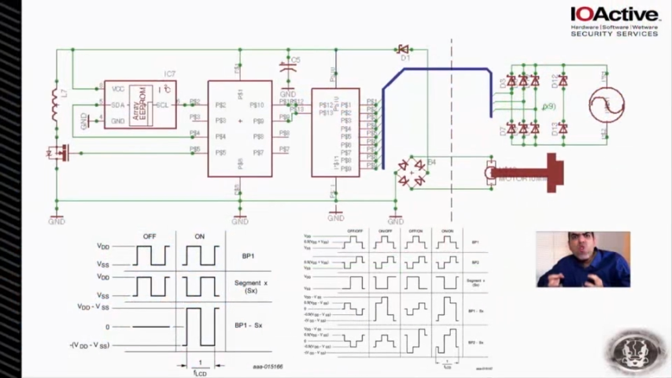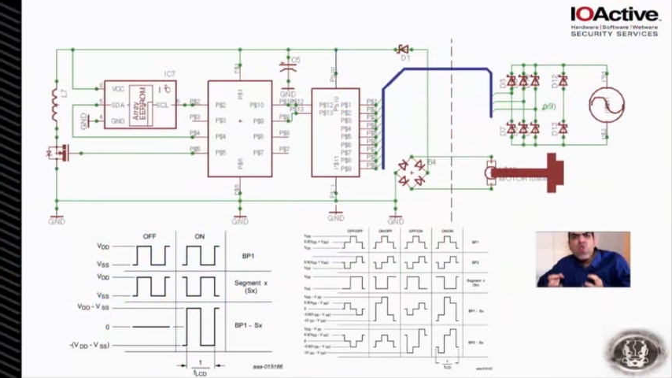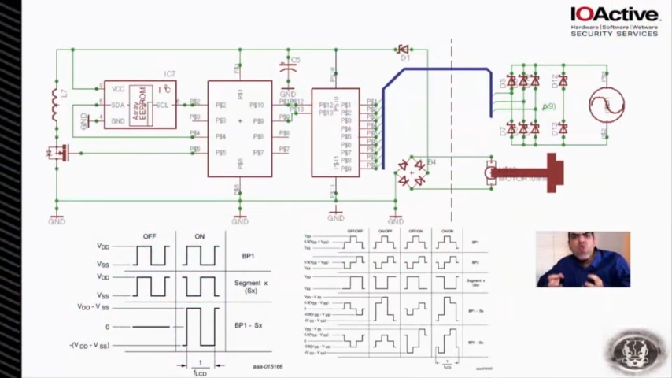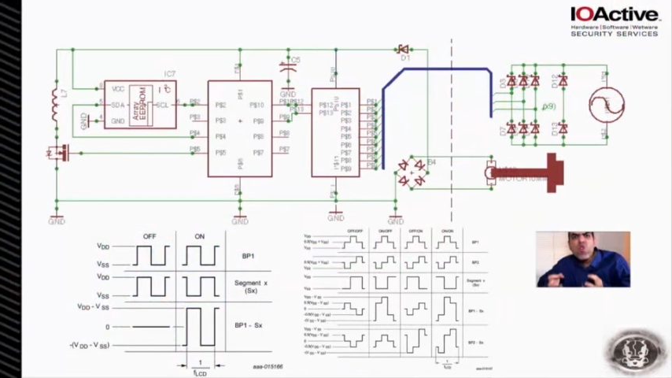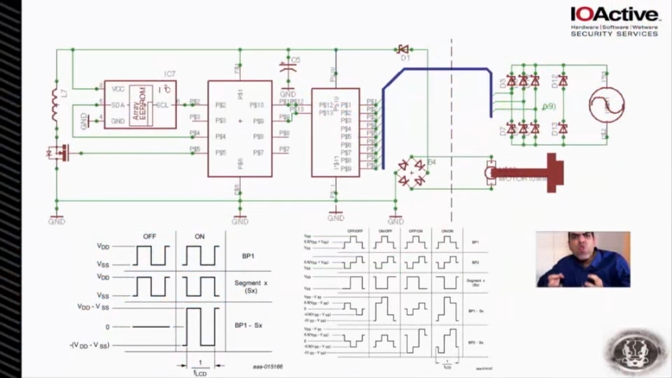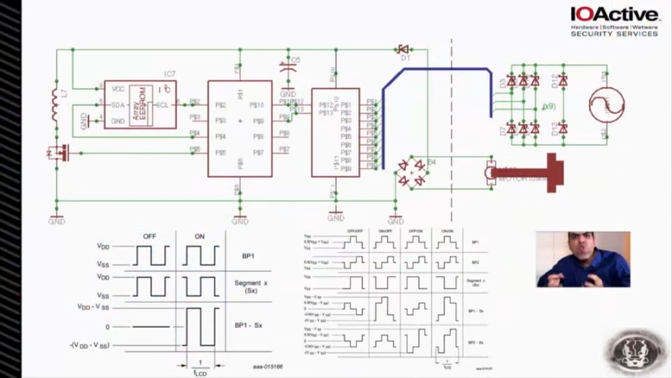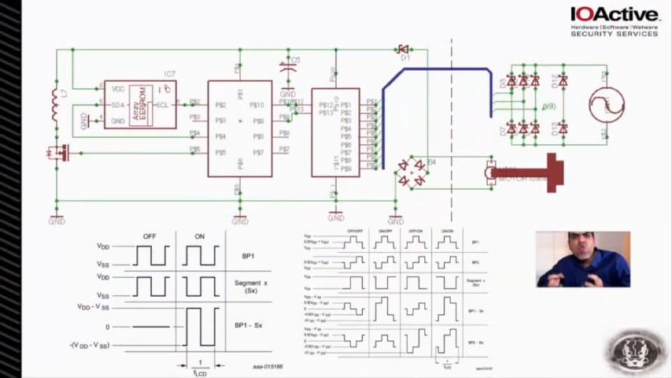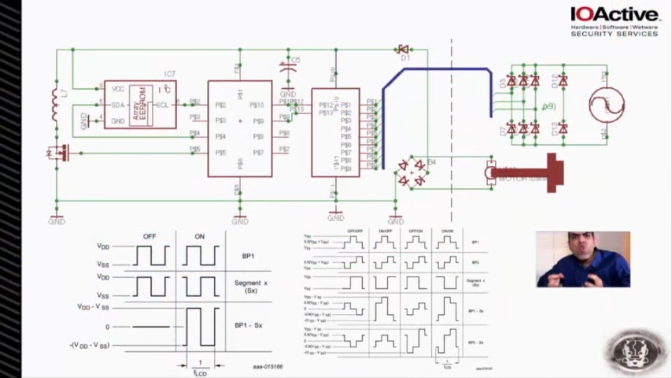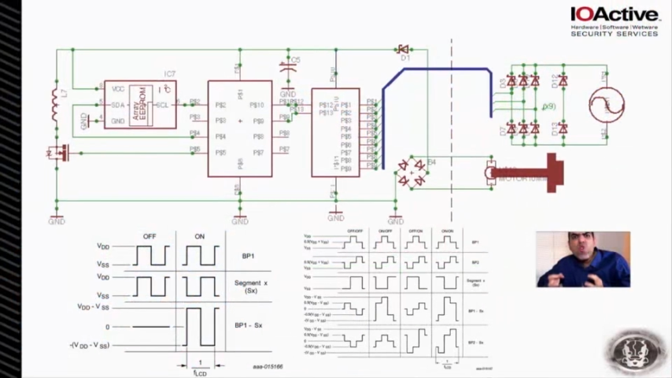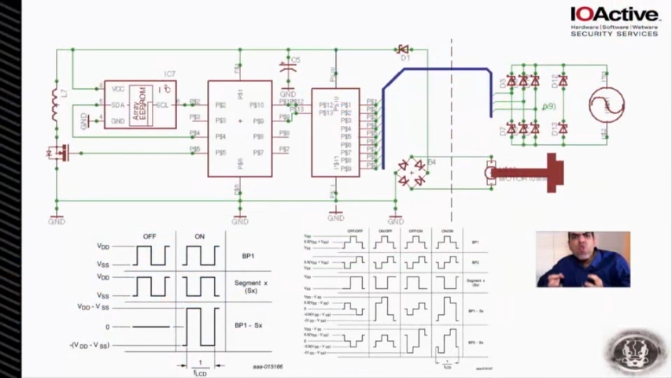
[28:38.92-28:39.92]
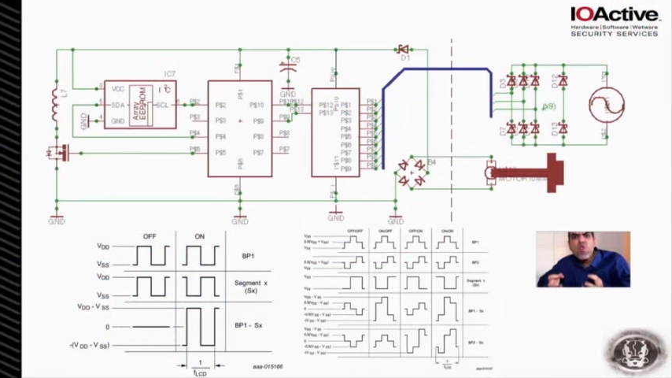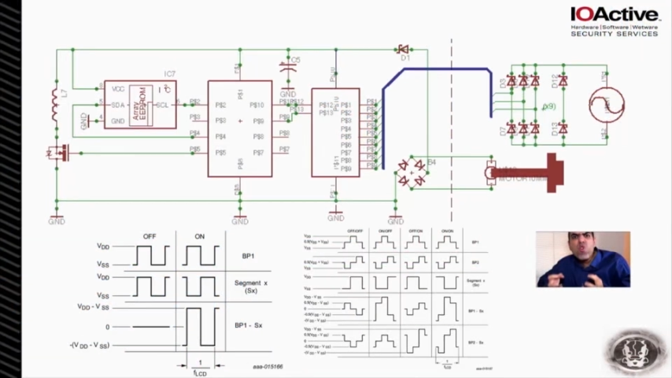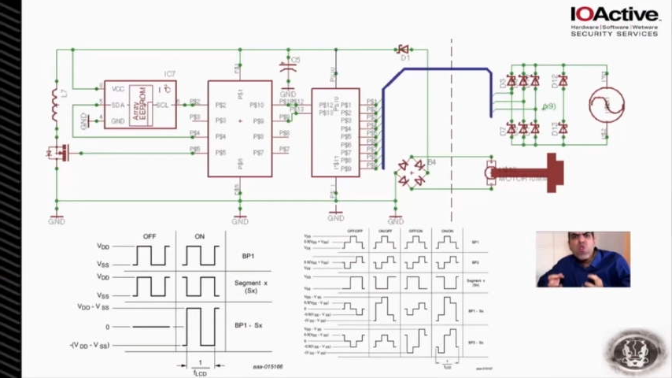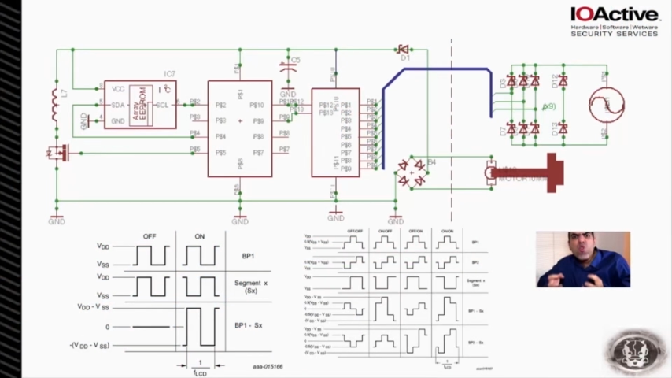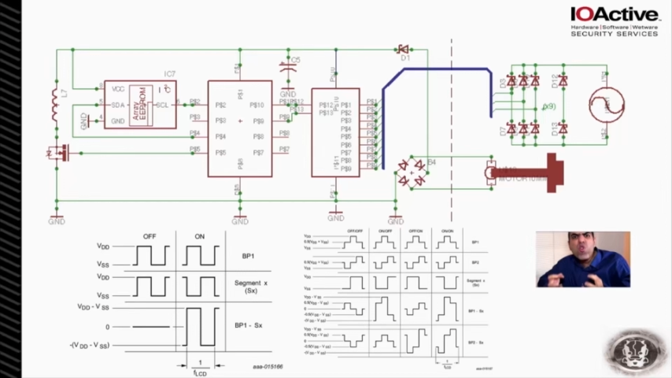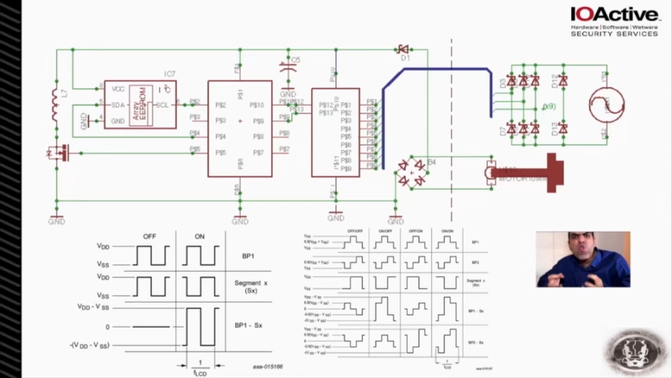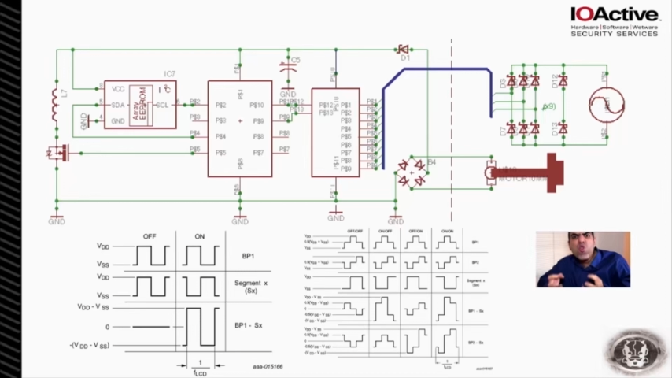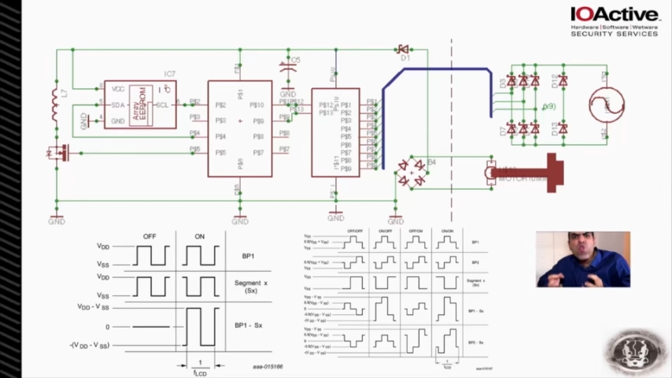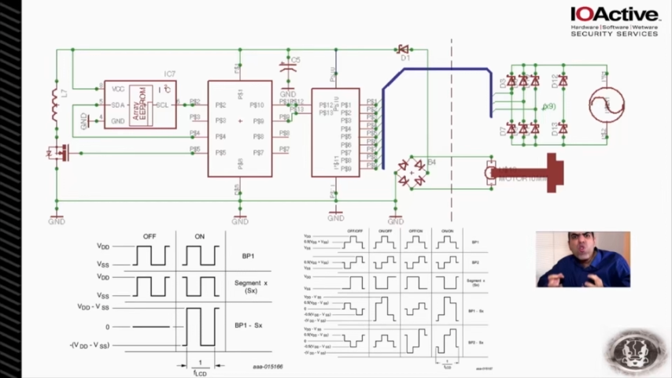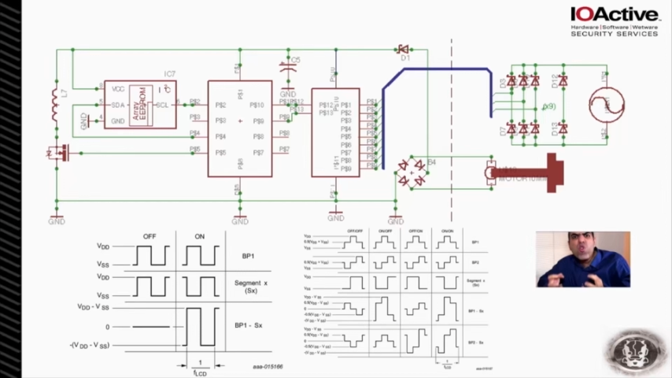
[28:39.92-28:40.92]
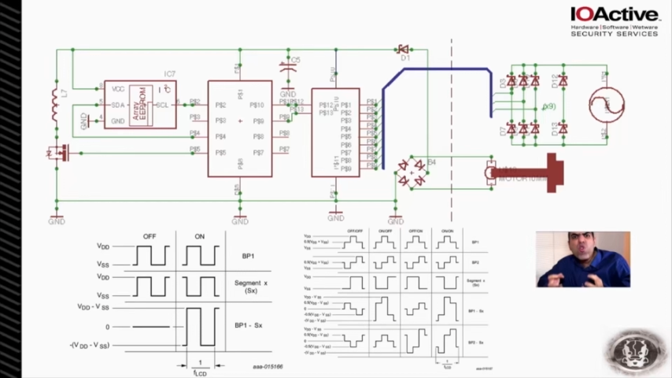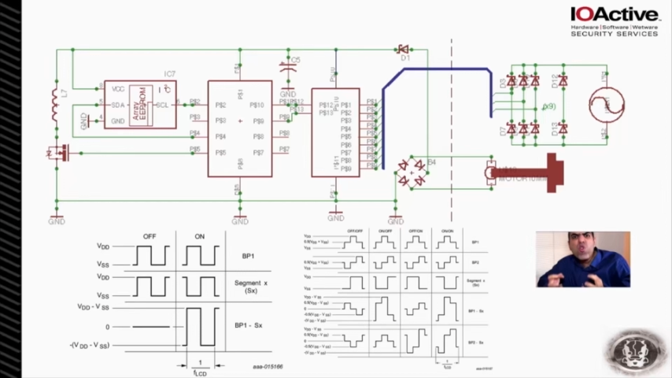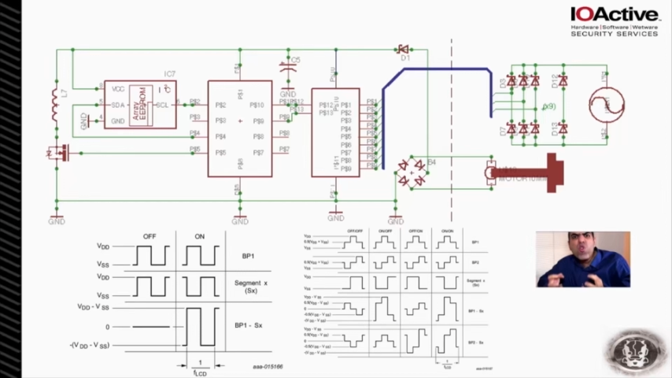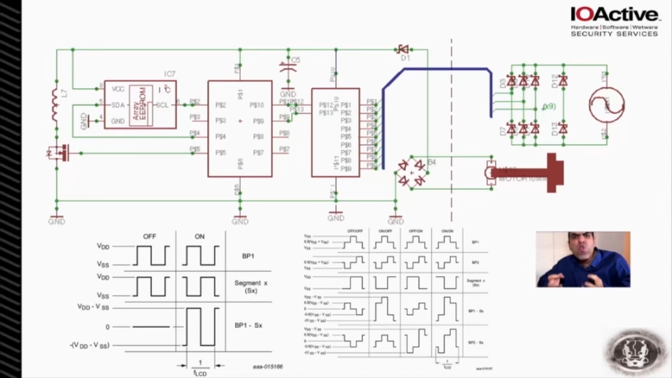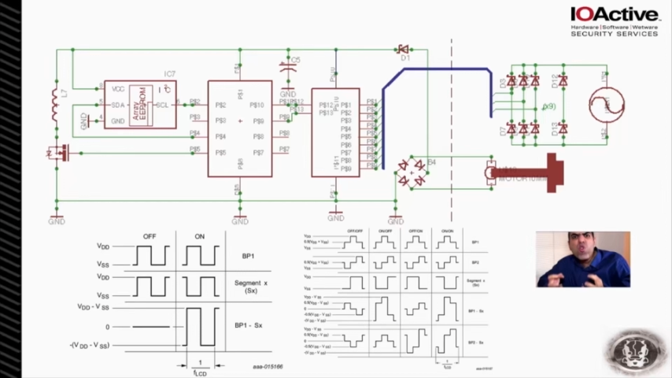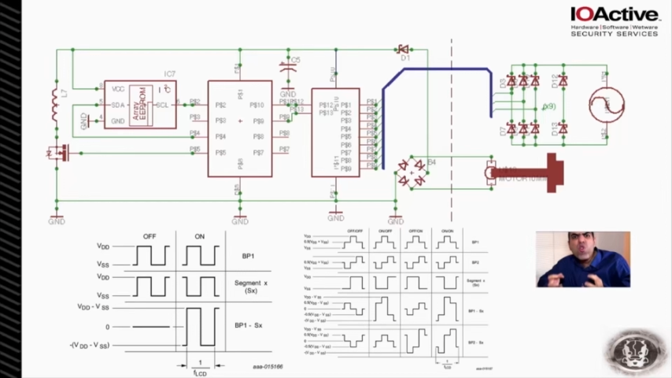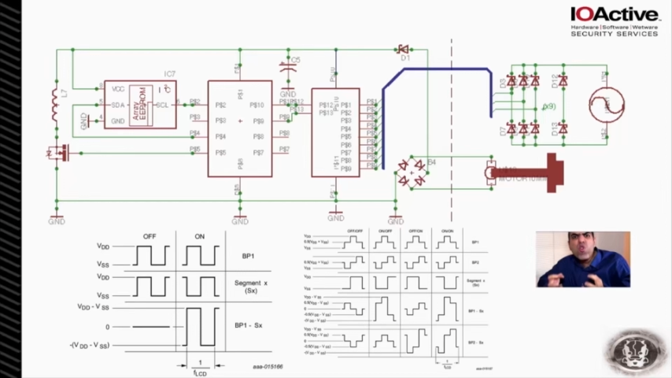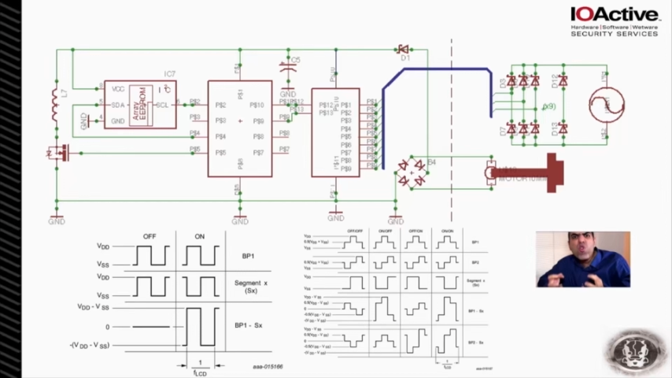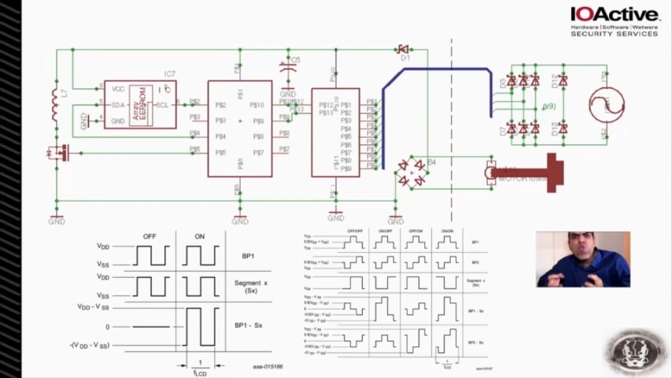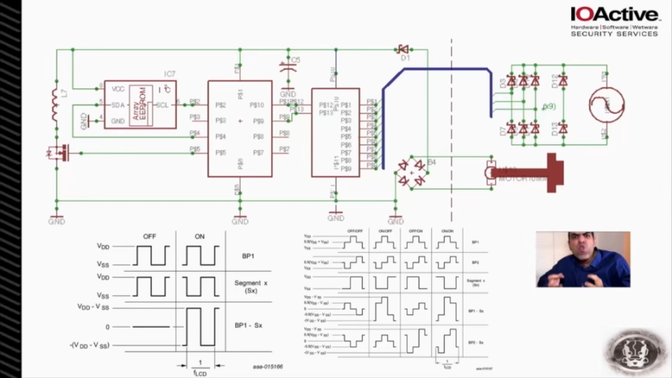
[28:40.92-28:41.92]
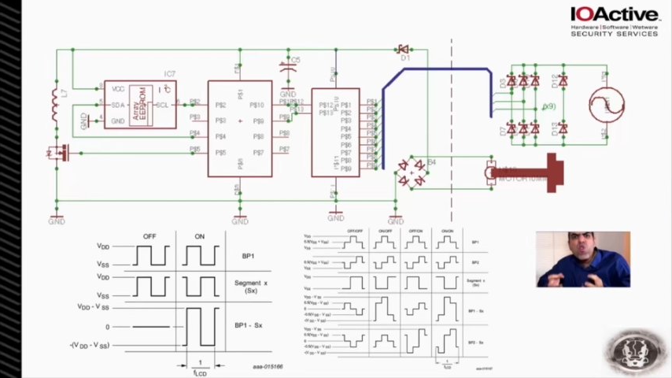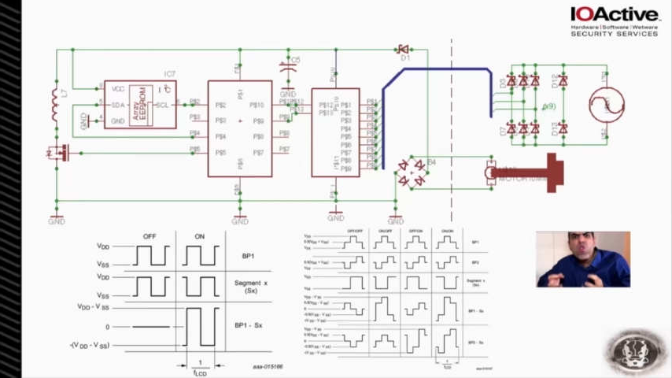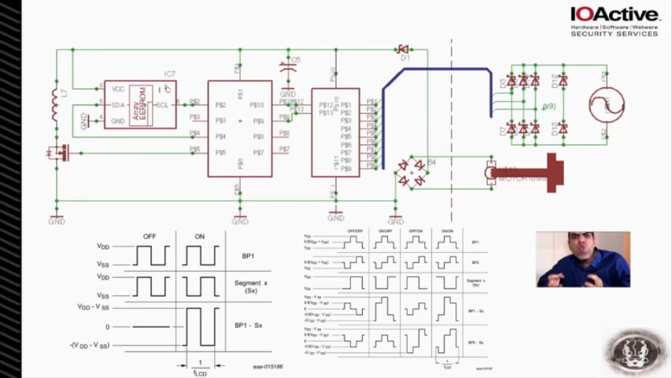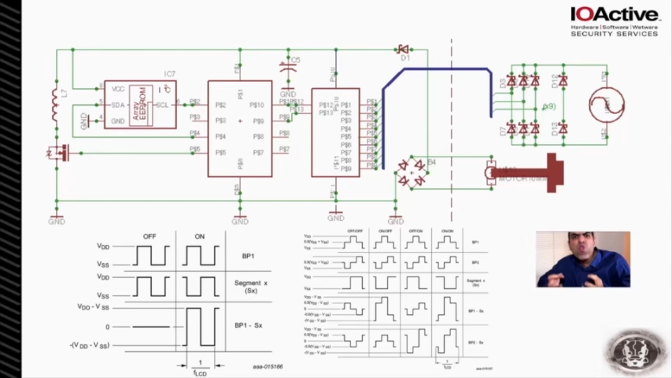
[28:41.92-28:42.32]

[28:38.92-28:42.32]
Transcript: [unreadable: no face in view]